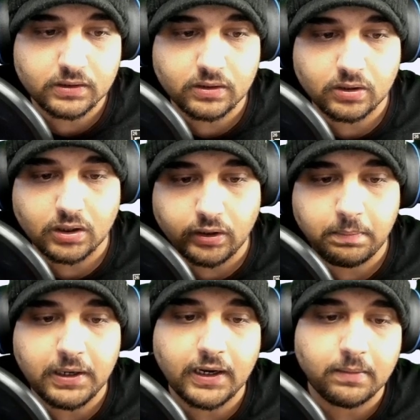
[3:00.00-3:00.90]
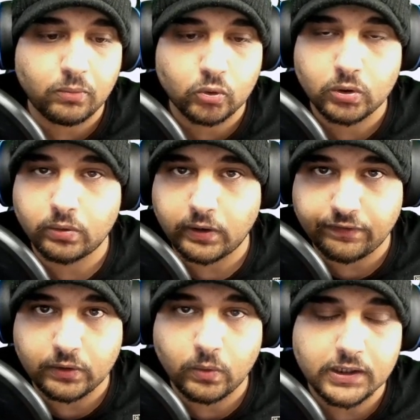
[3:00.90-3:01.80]
the three p m rule or
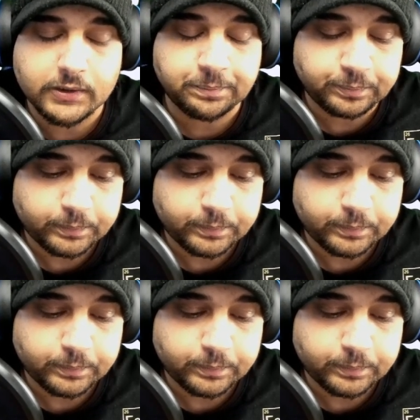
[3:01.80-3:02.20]
whatever it was,